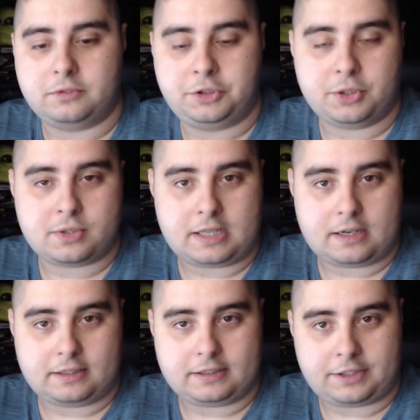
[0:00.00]
Joe
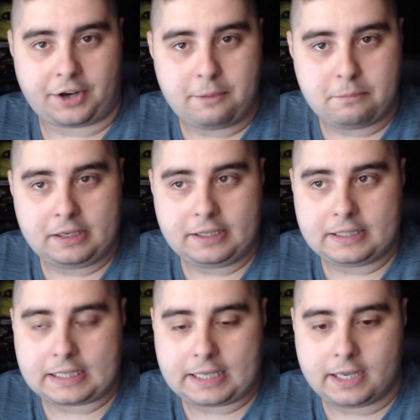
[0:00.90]
started trembling
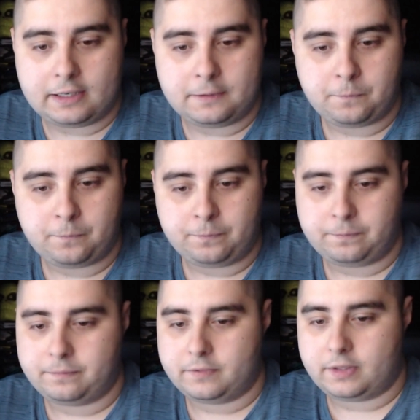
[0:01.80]
again,
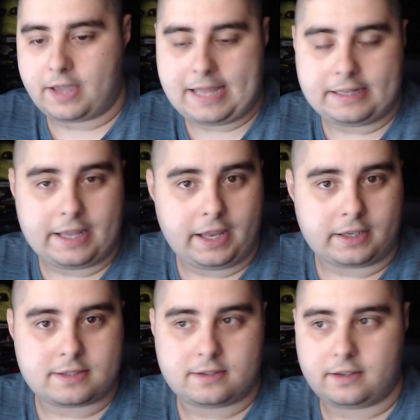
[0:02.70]

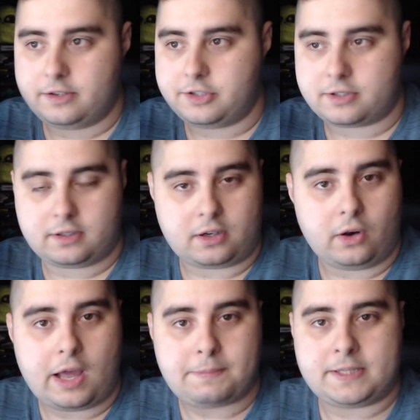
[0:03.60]
headaches, and just
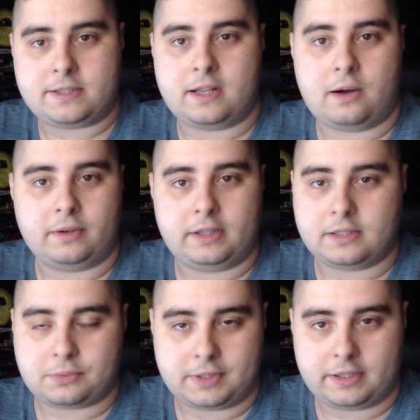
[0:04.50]
collapses down, and
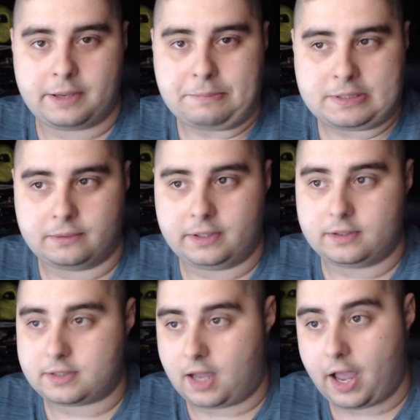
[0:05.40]
that's where the episode
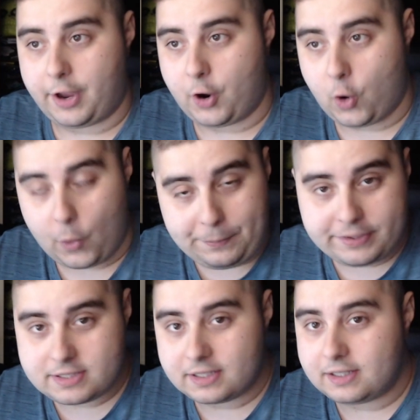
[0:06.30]
ends. I hope
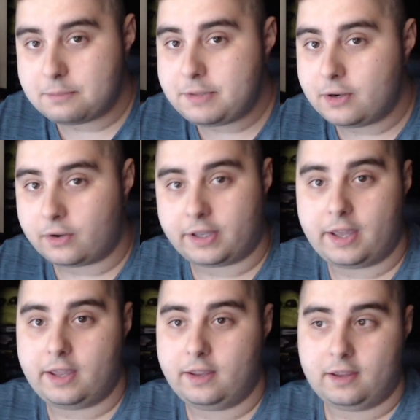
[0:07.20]
he's gonna be
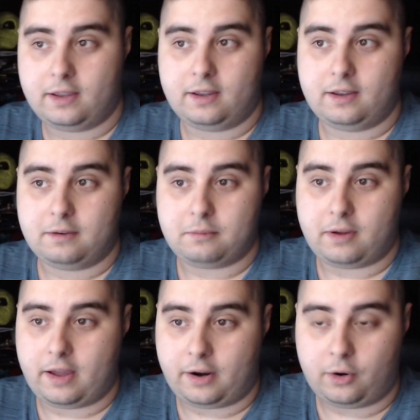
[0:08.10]
okay,
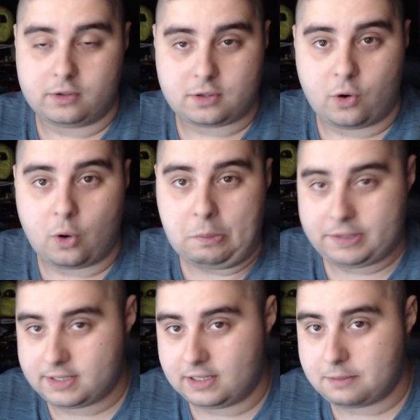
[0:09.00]
and I also hope
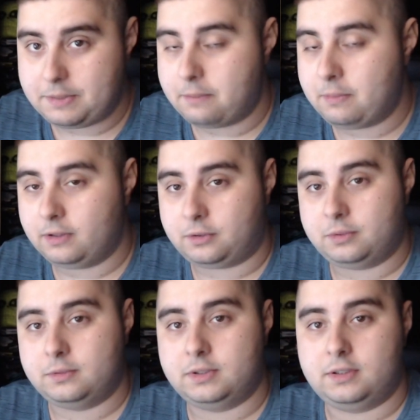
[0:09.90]
he's gonna be able
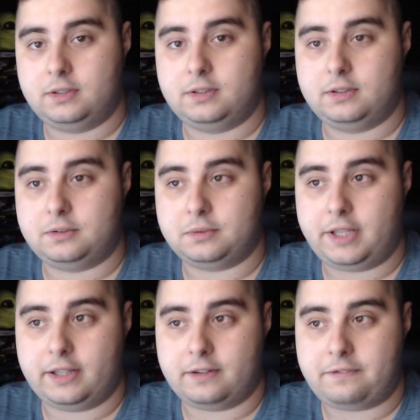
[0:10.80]
to
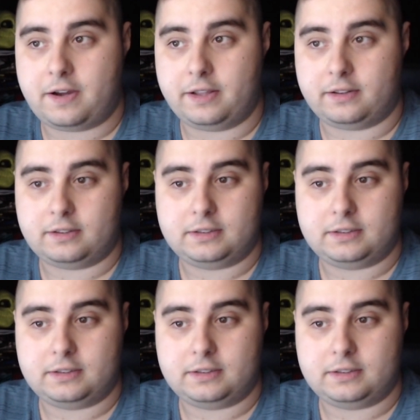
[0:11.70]
take the fight.